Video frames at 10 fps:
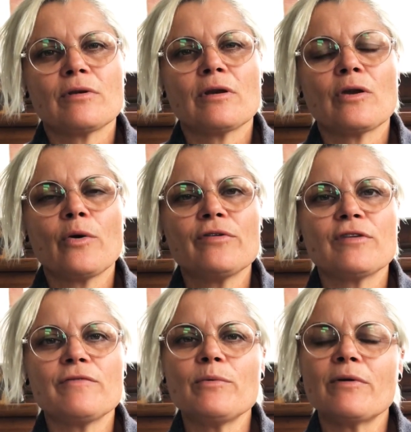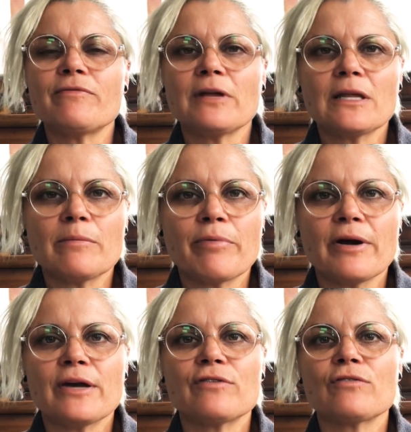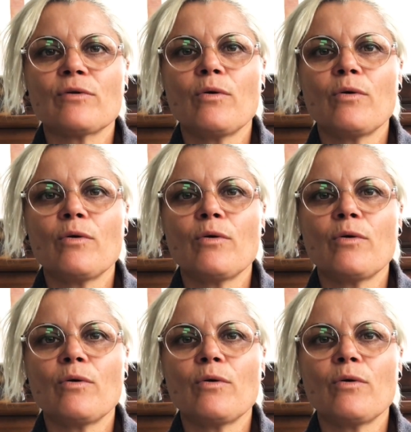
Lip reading: notice if you are feeling depressed